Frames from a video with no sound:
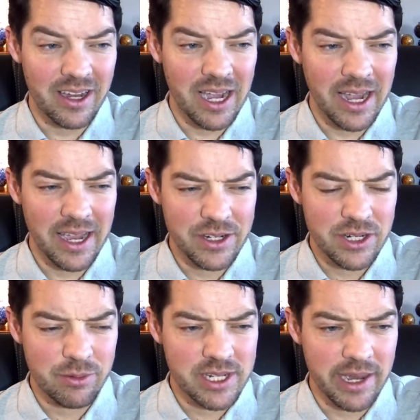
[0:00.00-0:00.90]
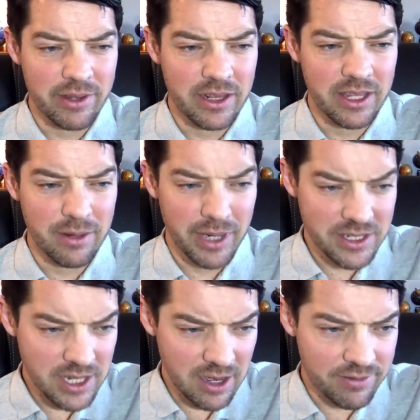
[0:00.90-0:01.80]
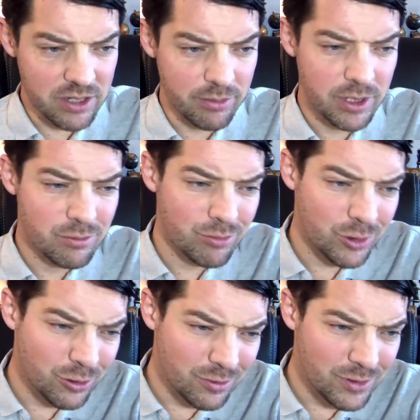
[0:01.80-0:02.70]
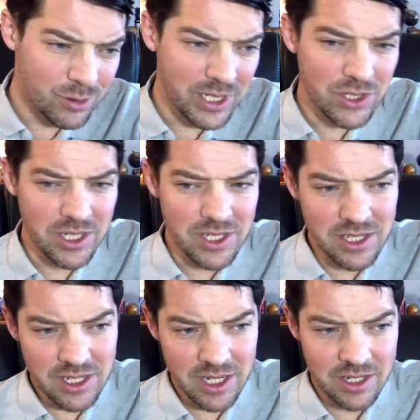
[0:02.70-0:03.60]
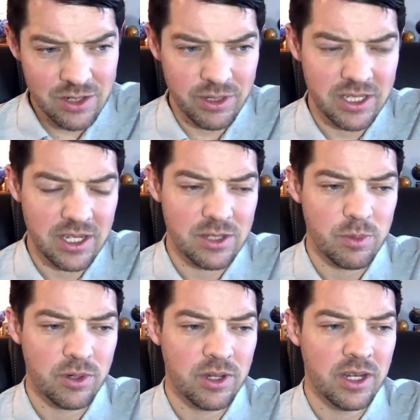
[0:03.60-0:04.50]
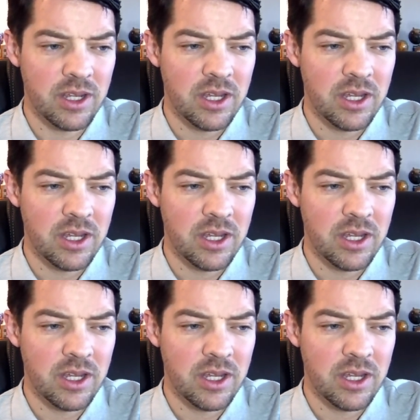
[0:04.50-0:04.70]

I actually was calculating myself some other moves. Queen g6, queen takes pawn.